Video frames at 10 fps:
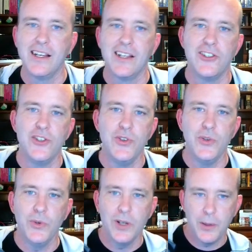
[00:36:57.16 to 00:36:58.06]

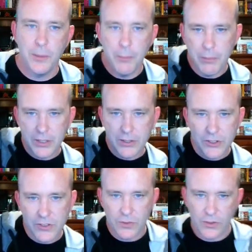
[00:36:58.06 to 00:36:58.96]
to build
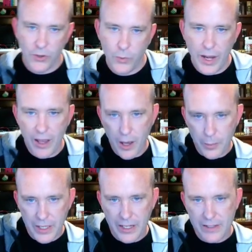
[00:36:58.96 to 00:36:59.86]
your way up.
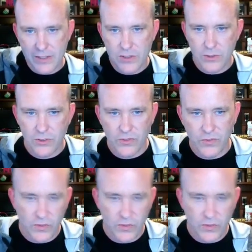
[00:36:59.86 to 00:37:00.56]
And it's sort of